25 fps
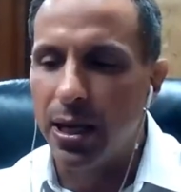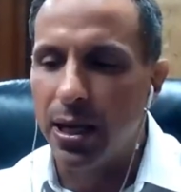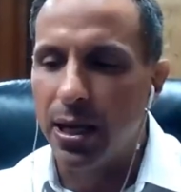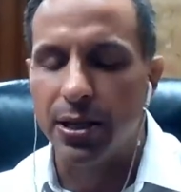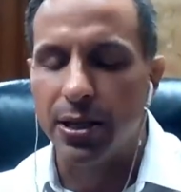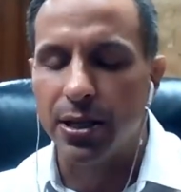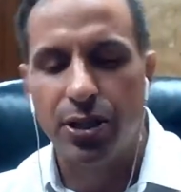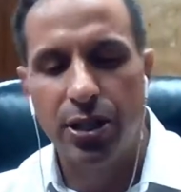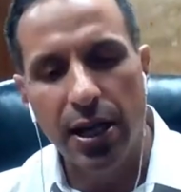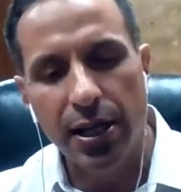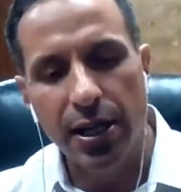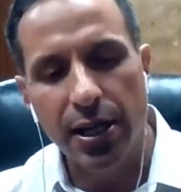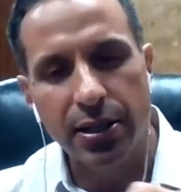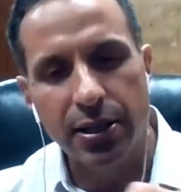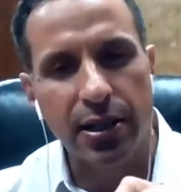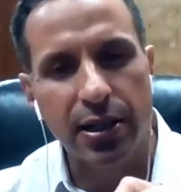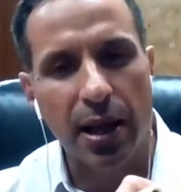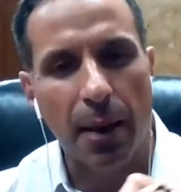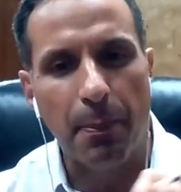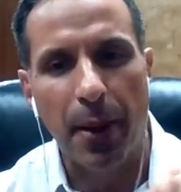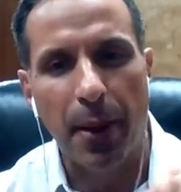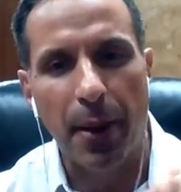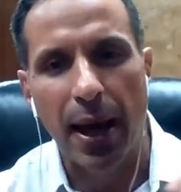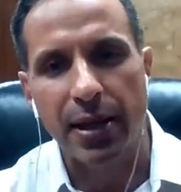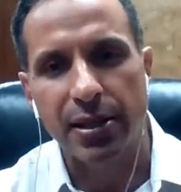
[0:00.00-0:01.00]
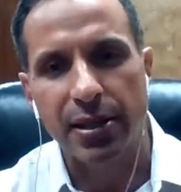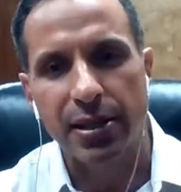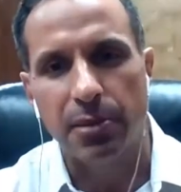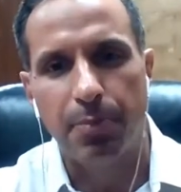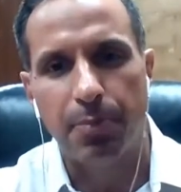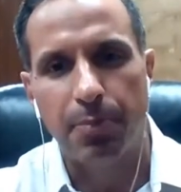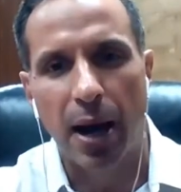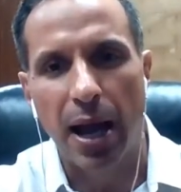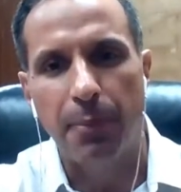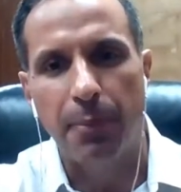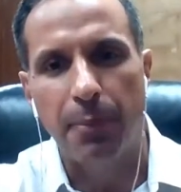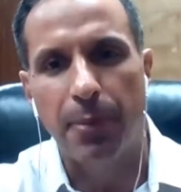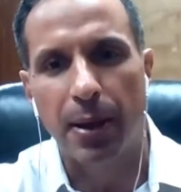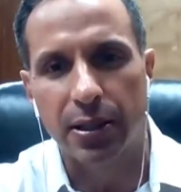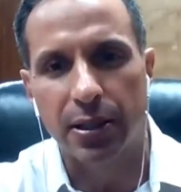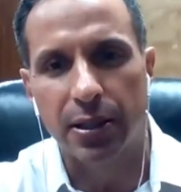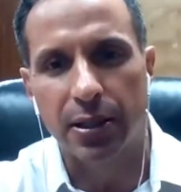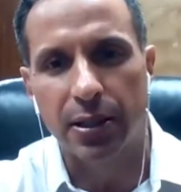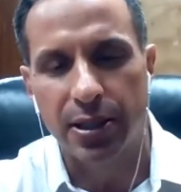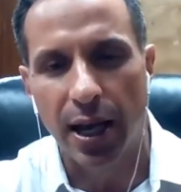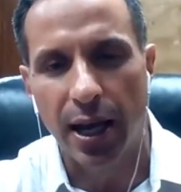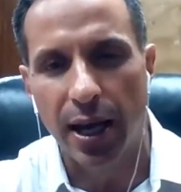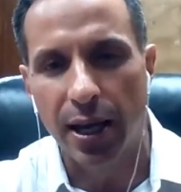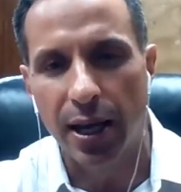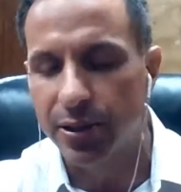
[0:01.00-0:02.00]
And just as I pass the pipe back to
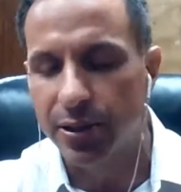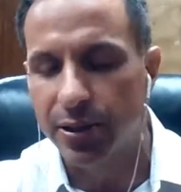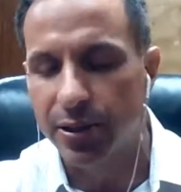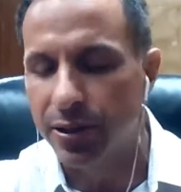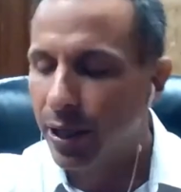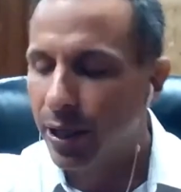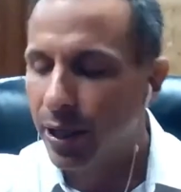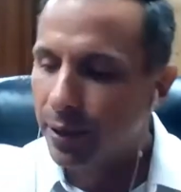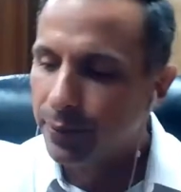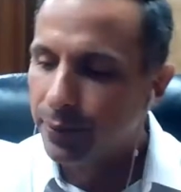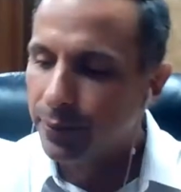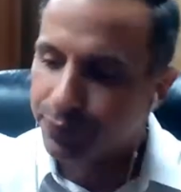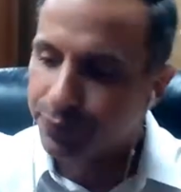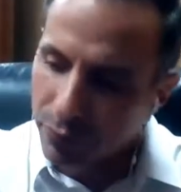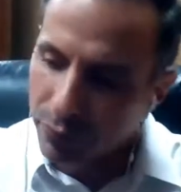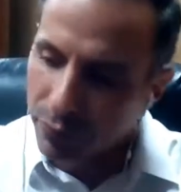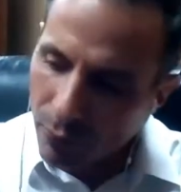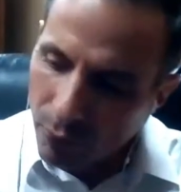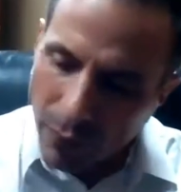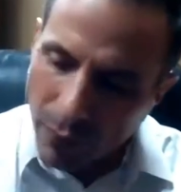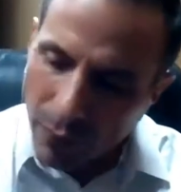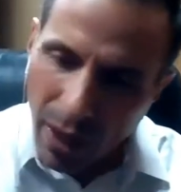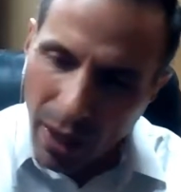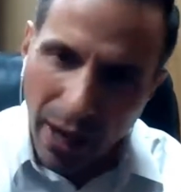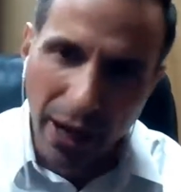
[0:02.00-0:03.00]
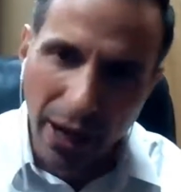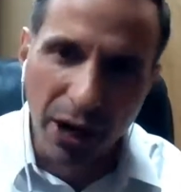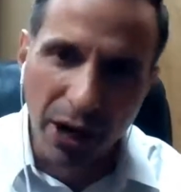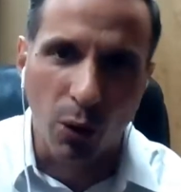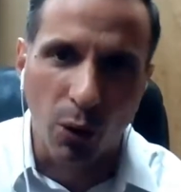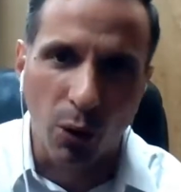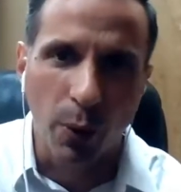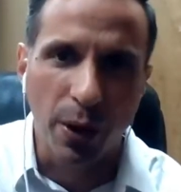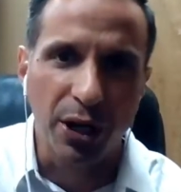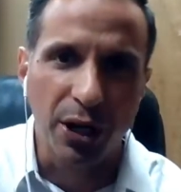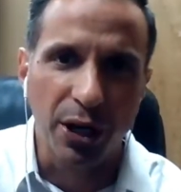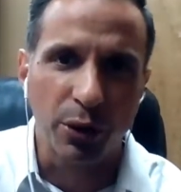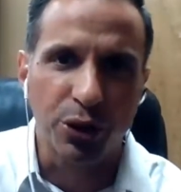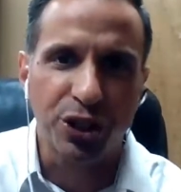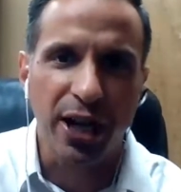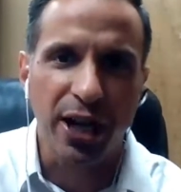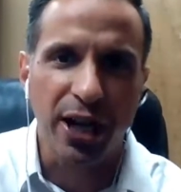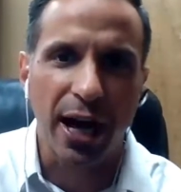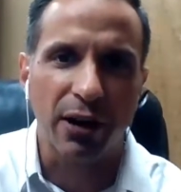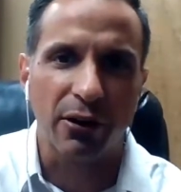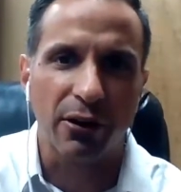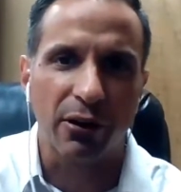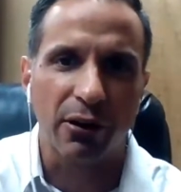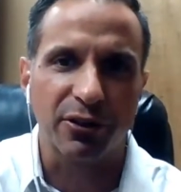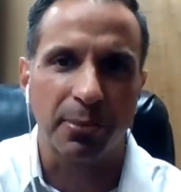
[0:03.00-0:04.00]
Tex, I hear a window
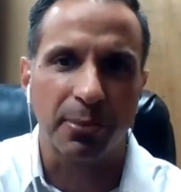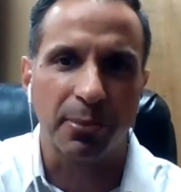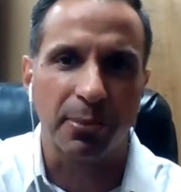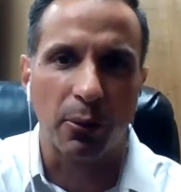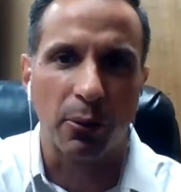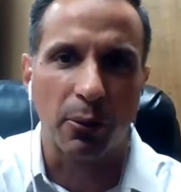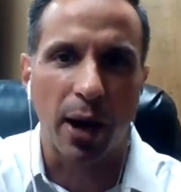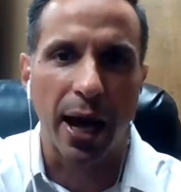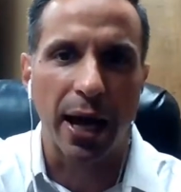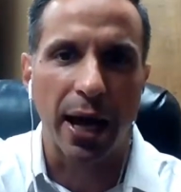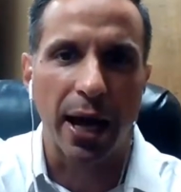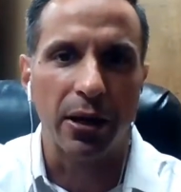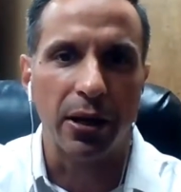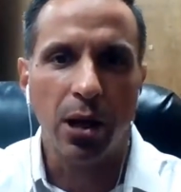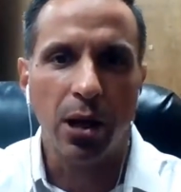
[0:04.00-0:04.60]
shatter off to my right.